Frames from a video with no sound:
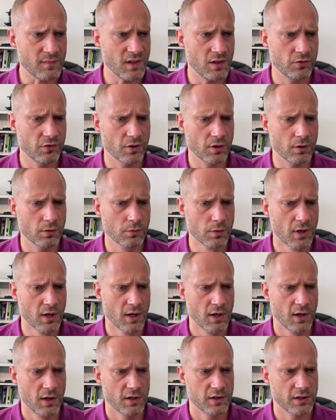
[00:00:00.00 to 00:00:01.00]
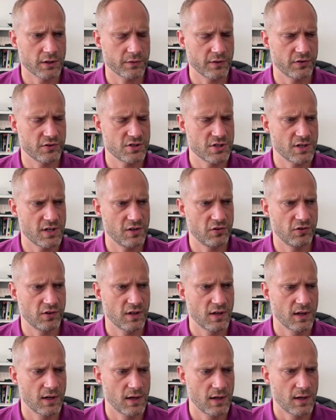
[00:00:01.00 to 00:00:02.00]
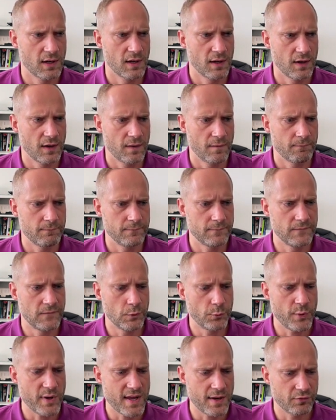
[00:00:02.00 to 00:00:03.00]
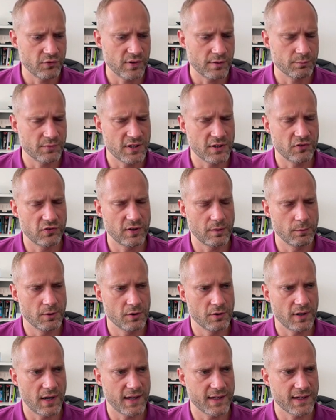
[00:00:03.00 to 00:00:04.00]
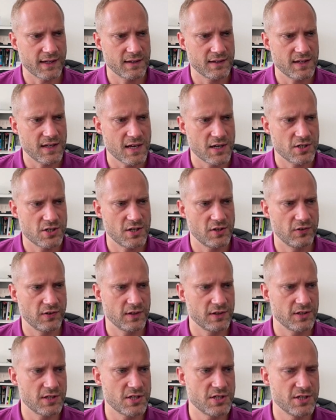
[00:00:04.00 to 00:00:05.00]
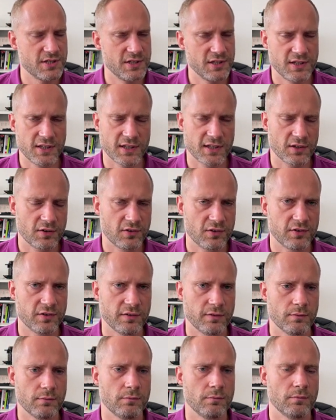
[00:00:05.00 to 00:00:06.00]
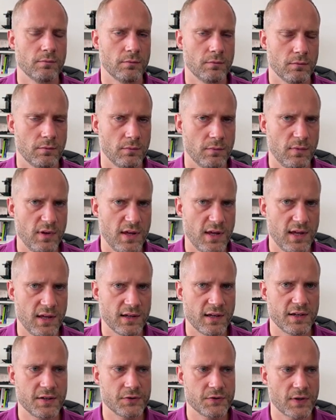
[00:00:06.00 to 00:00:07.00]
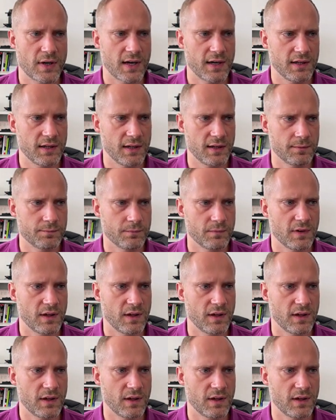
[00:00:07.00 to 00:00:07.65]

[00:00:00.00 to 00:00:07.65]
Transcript: So the question is, do we have something similar like anti-hashes and TGT tickets in Entra ID?